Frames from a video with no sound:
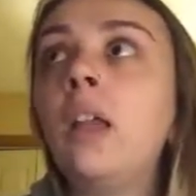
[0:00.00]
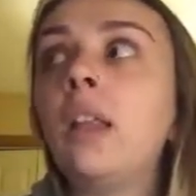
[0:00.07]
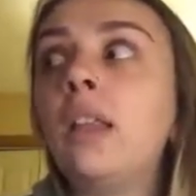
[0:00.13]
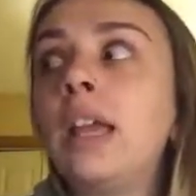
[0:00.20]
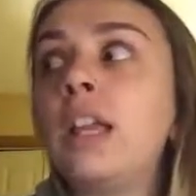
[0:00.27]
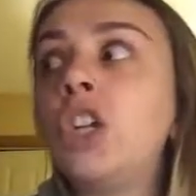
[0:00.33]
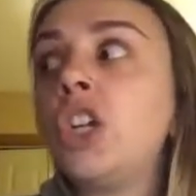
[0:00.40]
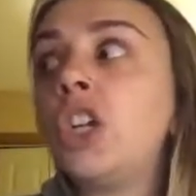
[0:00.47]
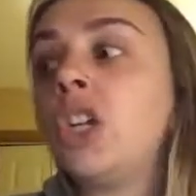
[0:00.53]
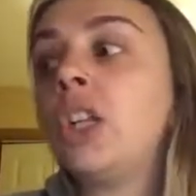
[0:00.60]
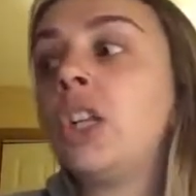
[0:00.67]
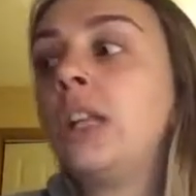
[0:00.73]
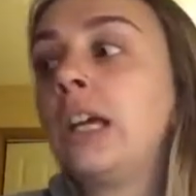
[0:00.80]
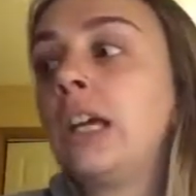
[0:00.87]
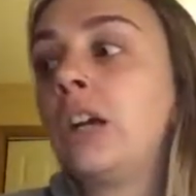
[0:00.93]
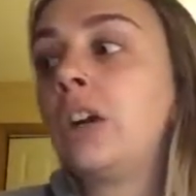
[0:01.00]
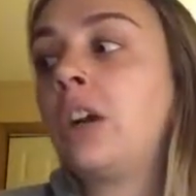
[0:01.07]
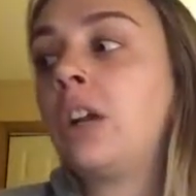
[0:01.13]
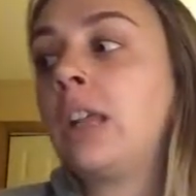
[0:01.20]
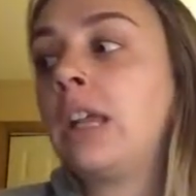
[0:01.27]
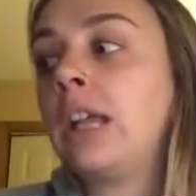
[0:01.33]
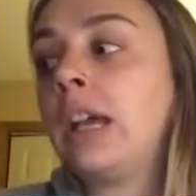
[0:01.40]
Like, she'll
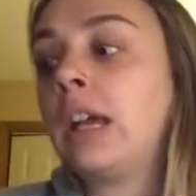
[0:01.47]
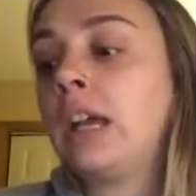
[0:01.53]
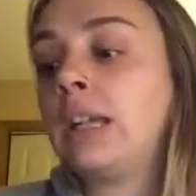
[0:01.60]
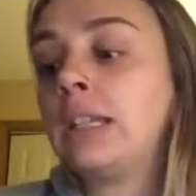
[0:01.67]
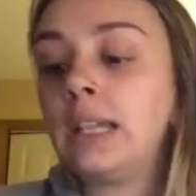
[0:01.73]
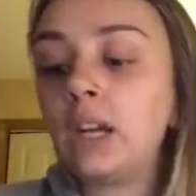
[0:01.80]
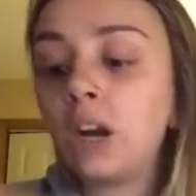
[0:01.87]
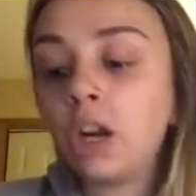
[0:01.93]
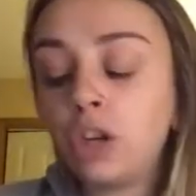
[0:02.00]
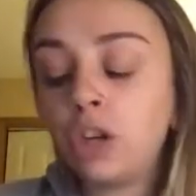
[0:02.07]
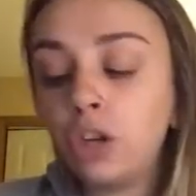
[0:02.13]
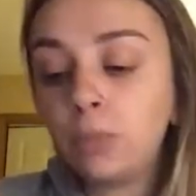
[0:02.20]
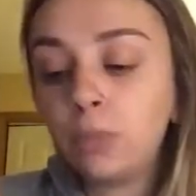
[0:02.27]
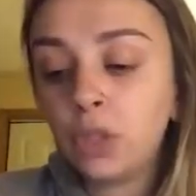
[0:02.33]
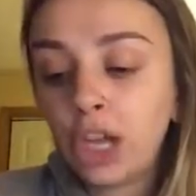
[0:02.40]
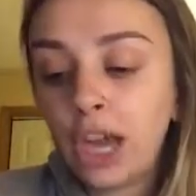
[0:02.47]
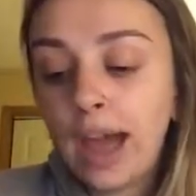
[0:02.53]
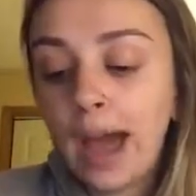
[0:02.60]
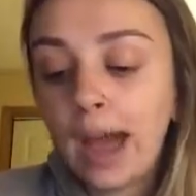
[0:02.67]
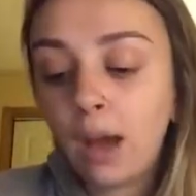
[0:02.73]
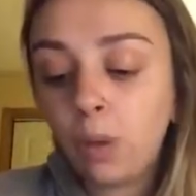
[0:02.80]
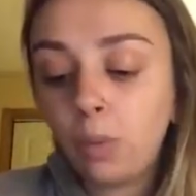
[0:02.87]
literally, because in our group
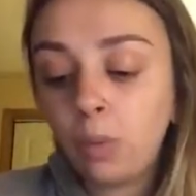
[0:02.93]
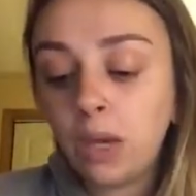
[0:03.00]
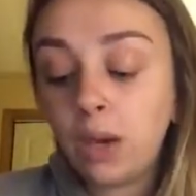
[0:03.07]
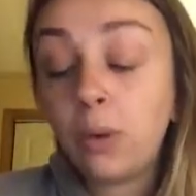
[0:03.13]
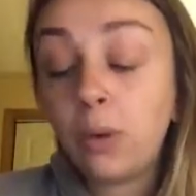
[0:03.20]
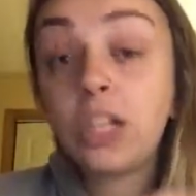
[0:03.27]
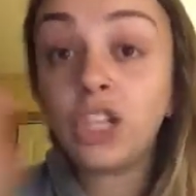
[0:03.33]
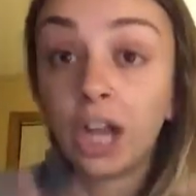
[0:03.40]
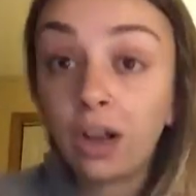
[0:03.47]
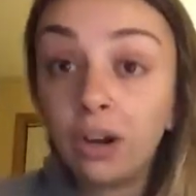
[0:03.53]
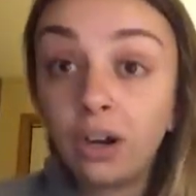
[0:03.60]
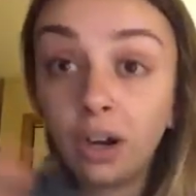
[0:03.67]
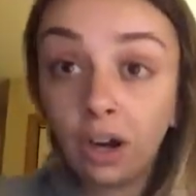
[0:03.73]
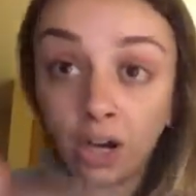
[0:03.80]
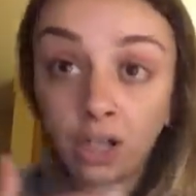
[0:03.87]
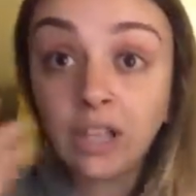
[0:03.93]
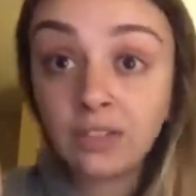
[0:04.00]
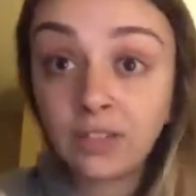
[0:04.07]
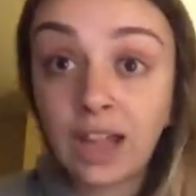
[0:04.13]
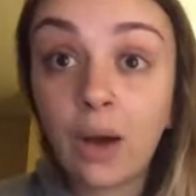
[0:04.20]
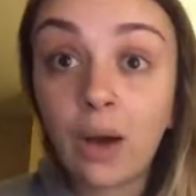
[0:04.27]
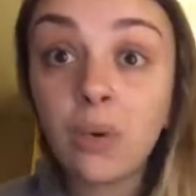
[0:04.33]
chat, we always shout
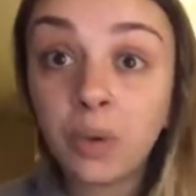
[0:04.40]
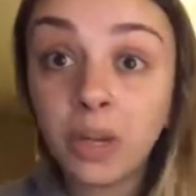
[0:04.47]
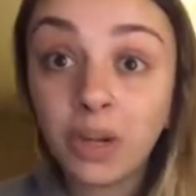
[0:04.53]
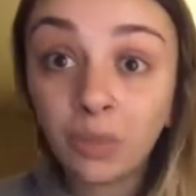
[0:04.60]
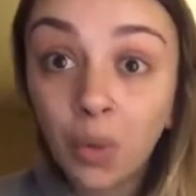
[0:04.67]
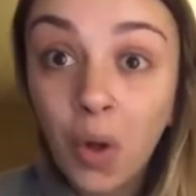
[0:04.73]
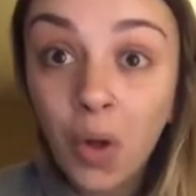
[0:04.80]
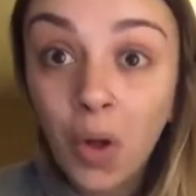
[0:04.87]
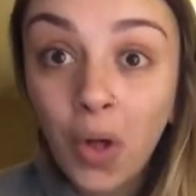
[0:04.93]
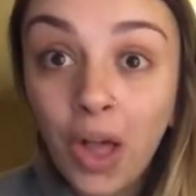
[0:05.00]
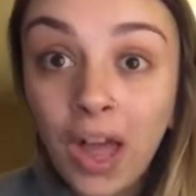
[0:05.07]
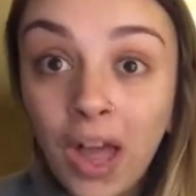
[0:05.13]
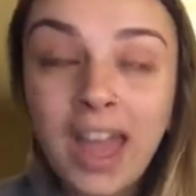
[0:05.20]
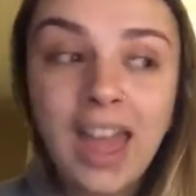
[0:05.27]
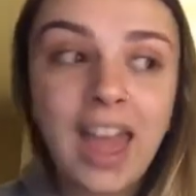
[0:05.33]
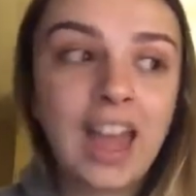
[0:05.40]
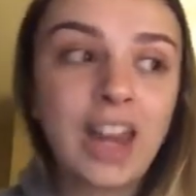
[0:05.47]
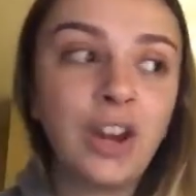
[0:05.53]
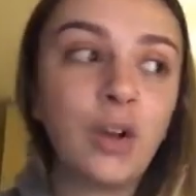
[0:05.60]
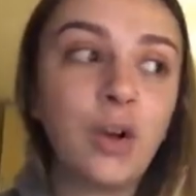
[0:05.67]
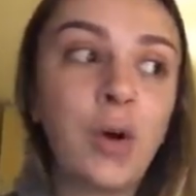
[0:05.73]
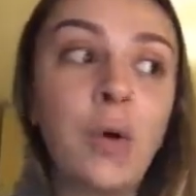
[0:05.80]
ourselves out when we enroll. And
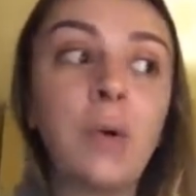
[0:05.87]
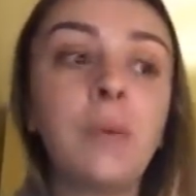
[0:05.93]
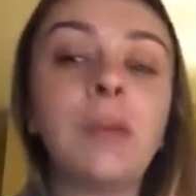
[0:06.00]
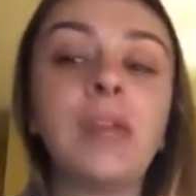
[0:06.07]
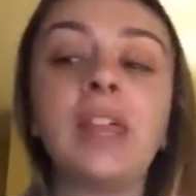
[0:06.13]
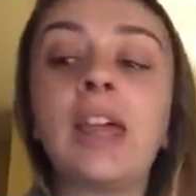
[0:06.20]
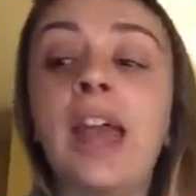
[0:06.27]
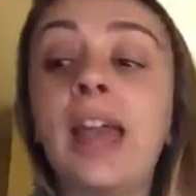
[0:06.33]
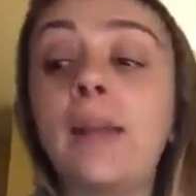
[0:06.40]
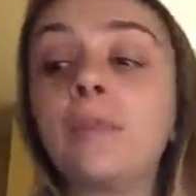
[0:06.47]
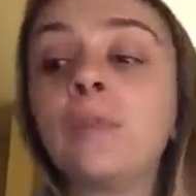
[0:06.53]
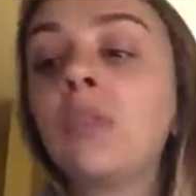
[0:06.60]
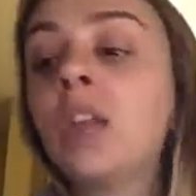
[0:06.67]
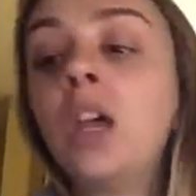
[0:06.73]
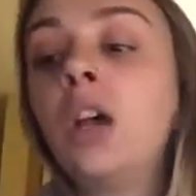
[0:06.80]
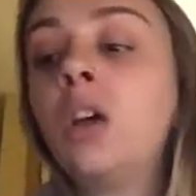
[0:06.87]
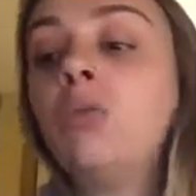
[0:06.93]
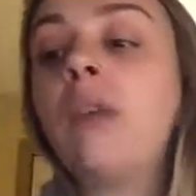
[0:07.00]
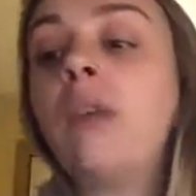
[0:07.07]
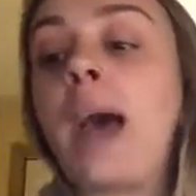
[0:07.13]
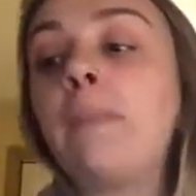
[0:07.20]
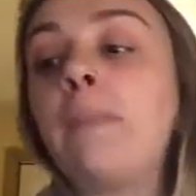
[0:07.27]
Nicole will be like,
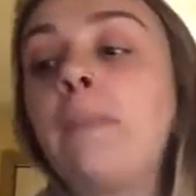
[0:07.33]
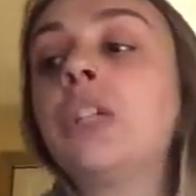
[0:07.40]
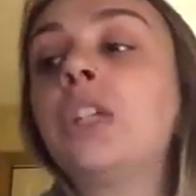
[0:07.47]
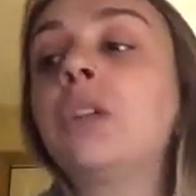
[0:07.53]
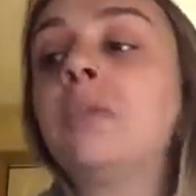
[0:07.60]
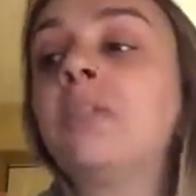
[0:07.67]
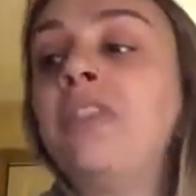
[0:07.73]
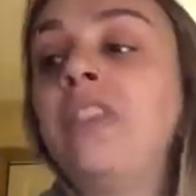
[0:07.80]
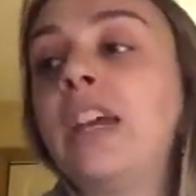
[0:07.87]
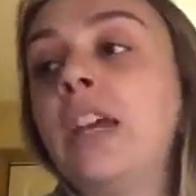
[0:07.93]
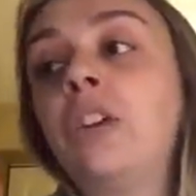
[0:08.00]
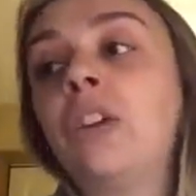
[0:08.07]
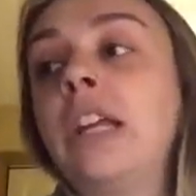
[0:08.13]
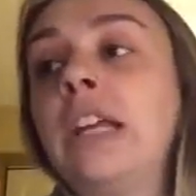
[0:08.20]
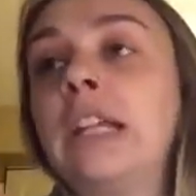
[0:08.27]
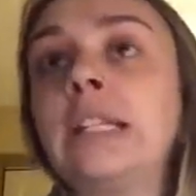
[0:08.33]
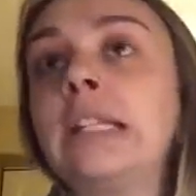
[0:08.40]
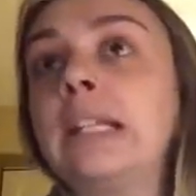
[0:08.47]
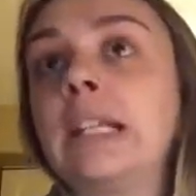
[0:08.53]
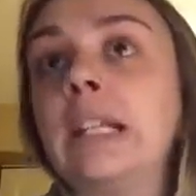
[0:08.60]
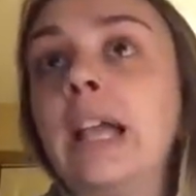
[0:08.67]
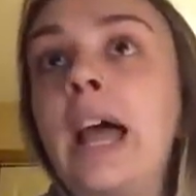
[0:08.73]
Wraps, Thermofit, Green
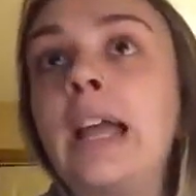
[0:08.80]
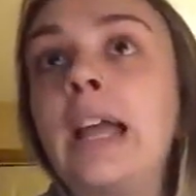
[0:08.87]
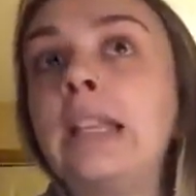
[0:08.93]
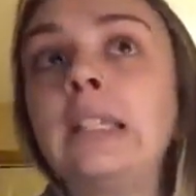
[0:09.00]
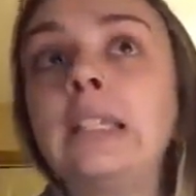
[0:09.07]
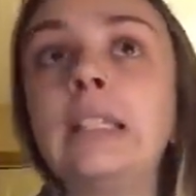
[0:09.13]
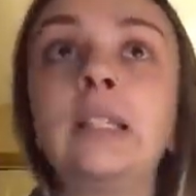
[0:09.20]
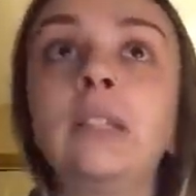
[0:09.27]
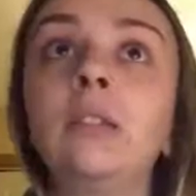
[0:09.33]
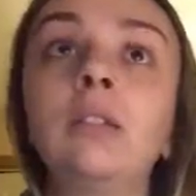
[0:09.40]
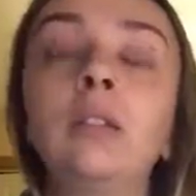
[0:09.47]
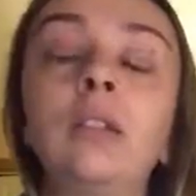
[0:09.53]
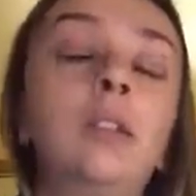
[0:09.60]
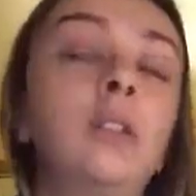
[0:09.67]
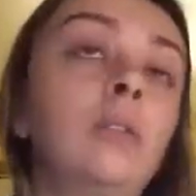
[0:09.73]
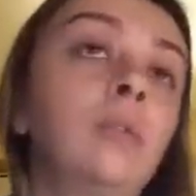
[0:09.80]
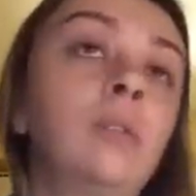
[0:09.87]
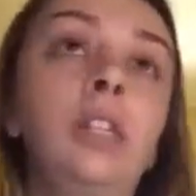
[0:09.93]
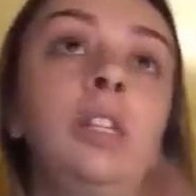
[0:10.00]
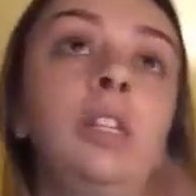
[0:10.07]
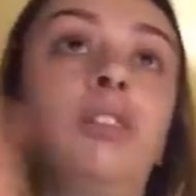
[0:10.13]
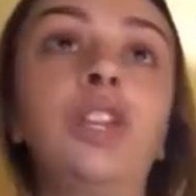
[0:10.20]
Cleanse,
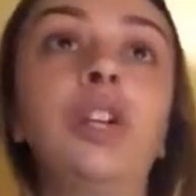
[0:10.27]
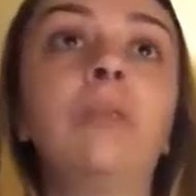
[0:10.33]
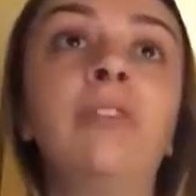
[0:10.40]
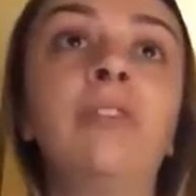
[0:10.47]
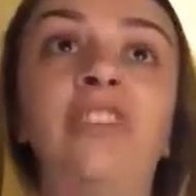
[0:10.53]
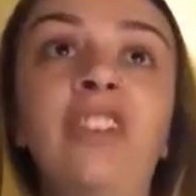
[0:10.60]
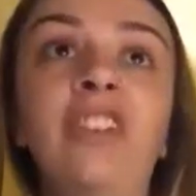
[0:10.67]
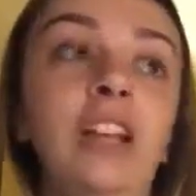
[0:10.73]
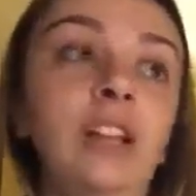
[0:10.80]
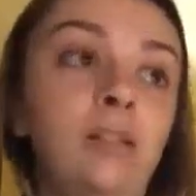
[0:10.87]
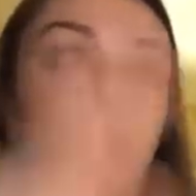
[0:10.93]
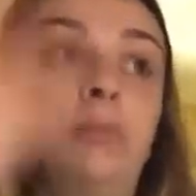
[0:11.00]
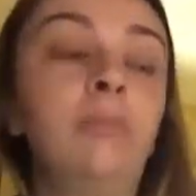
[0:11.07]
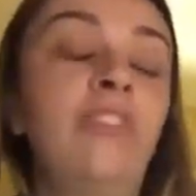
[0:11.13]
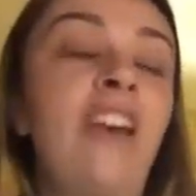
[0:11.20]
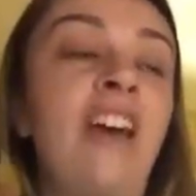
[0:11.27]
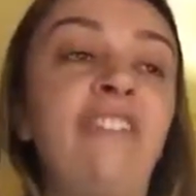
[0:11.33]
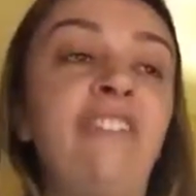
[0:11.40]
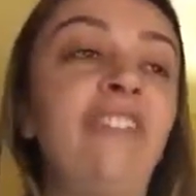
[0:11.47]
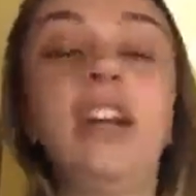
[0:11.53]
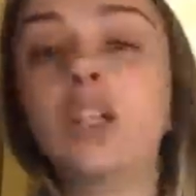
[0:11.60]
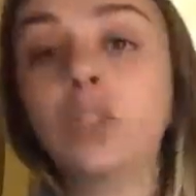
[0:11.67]
Thermofit, Gap
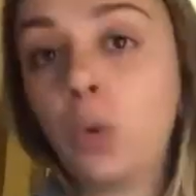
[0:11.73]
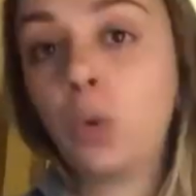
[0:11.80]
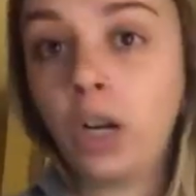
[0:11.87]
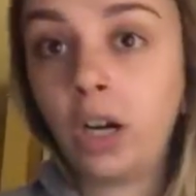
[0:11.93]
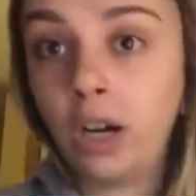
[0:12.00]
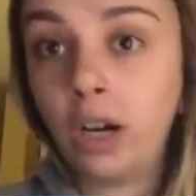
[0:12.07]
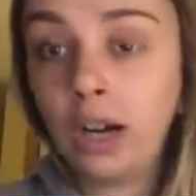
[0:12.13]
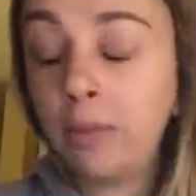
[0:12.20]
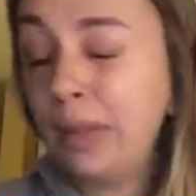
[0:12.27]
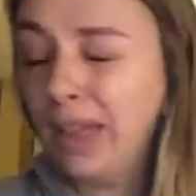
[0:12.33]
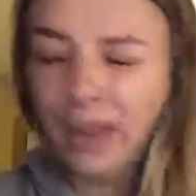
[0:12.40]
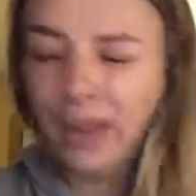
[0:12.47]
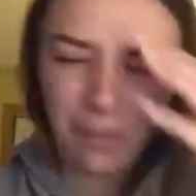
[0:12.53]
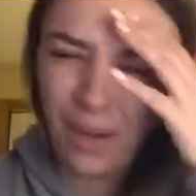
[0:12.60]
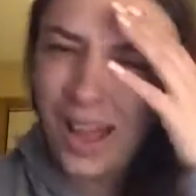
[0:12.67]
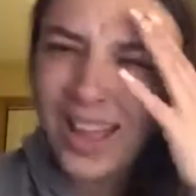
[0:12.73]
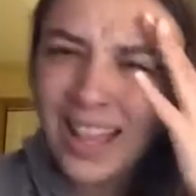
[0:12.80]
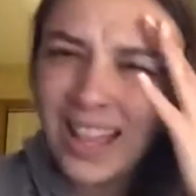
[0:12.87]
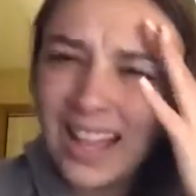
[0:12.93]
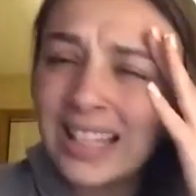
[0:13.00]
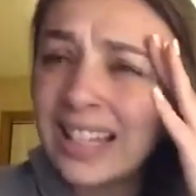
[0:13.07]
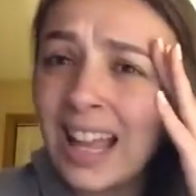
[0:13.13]
Fighters order. And I'll be like, what?
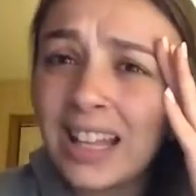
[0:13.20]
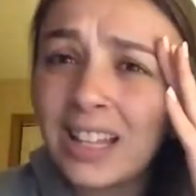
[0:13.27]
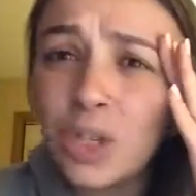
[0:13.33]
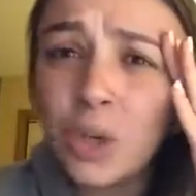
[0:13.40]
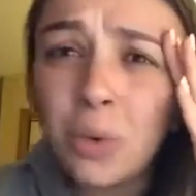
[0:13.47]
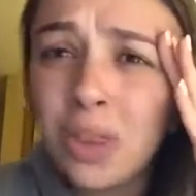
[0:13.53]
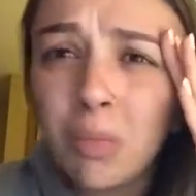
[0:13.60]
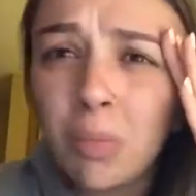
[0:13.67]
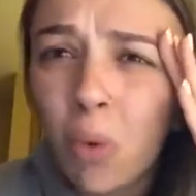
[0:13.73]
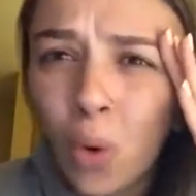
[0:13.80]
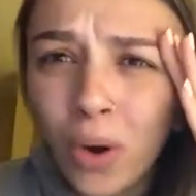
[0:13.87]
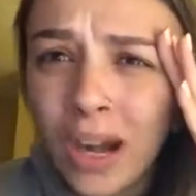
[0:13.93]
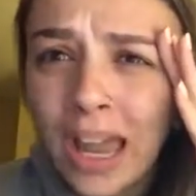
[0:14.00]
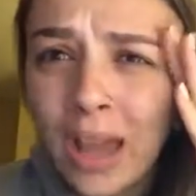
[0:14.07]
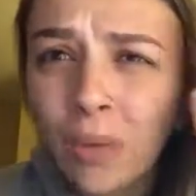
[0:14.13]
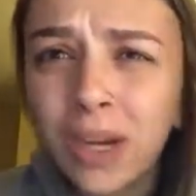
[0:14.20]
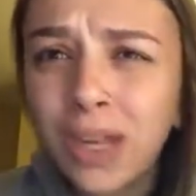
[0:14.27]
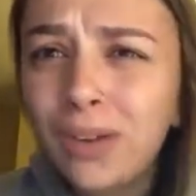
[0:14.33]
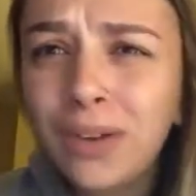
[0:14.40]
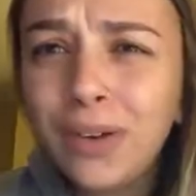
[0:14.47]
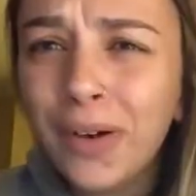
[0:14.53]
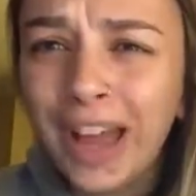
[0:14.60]
It's like 2 a.m. What are
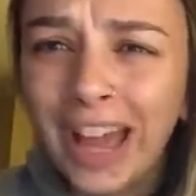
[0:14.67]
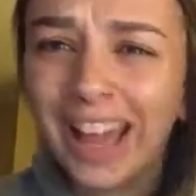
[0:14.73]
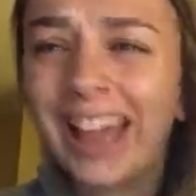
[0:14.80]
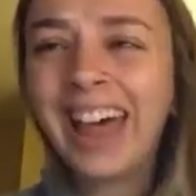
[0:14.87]
you doing?